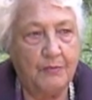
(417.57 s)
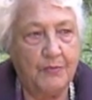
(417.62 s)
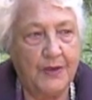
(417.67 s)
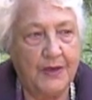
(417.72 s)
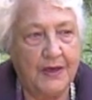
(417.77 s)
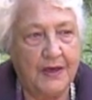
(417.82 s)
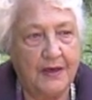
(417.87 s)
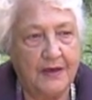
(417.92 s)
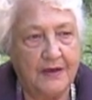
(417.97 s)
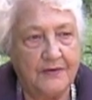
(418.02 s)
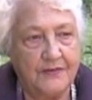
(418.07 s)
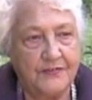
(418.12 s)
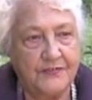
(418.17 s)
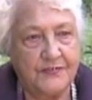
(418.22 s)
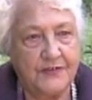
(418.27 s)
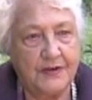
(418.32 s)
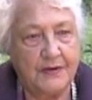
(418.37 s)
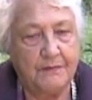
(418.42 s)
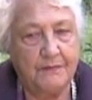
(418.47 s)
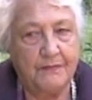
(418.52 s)

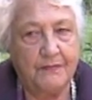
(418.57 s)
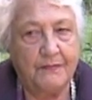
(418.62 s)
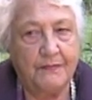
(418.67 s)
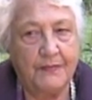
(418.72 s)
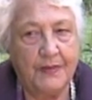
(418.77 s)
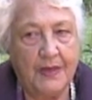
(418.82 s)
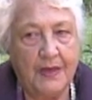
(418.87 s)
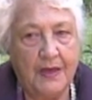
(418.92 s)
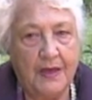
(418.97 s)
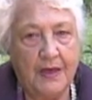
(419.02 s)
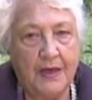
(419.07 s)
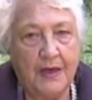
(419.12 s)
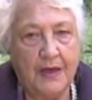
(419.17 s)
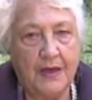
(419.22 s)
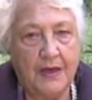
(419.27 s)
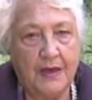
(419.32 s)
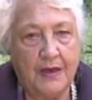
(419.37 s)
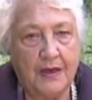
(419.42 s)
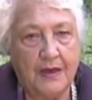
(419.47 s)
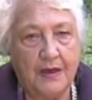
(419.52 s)
because
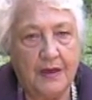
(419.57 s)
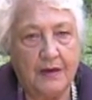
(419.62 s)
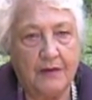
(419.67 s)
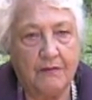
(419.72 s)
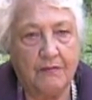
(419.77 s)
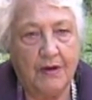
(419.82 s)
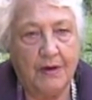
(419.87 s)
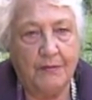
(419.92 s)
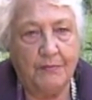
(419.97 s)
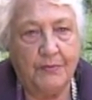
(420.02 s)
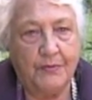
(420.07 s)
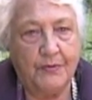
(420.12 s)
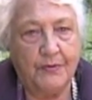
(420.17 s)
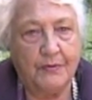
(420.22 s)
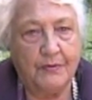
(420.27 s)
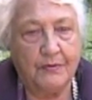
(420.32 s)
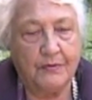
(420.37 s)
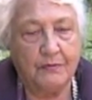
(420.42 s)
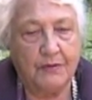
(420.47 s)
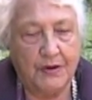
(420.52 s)

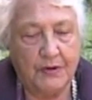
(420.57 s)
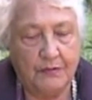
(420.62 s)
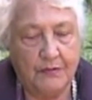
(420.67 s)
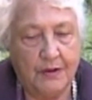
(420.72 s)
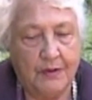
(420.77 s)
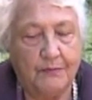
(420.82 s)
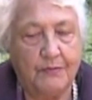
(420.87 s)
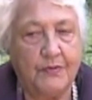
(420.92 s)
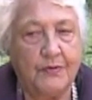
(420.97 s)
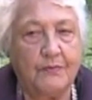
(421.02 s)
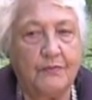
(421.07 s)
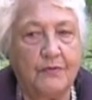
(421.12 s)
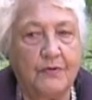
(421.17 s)
great grandpa,